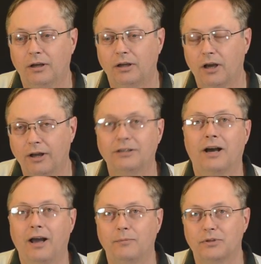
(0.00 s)
gun
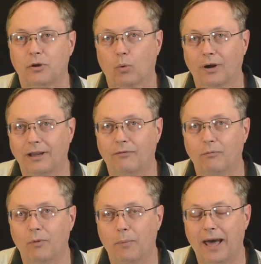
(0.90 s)
types that were
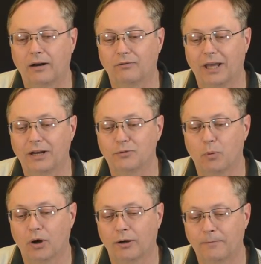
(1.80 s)
in the Battle of
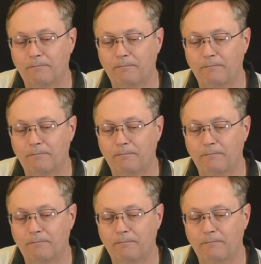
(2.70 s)
Gettysburg.